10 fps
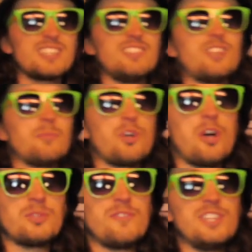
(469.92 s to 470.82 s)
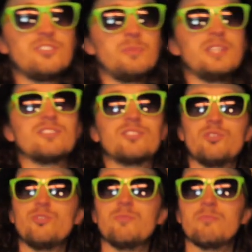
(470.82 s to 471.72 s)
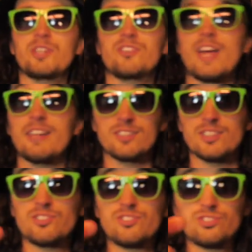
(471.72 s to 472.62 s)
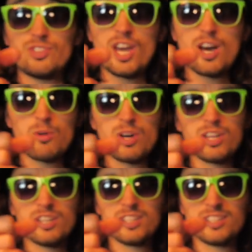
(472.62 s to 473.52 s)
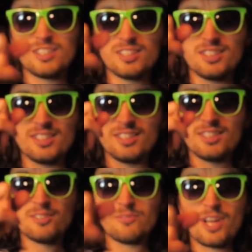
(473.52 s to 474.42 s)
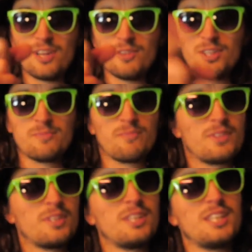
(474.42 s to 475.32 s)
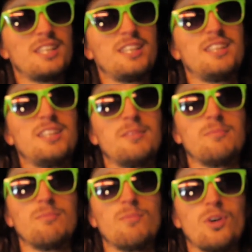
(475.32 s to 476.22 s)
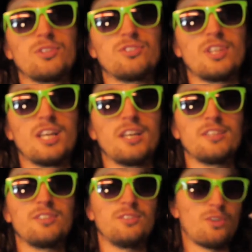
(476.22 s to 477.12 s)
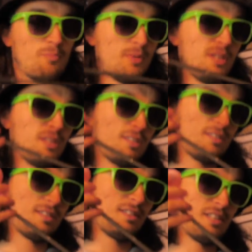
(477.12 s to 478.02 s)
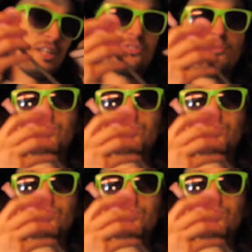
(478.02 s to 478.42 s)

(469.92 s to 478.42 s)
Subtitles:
Because sometimes if it is a bit too much of that sour flavor, might not be as good.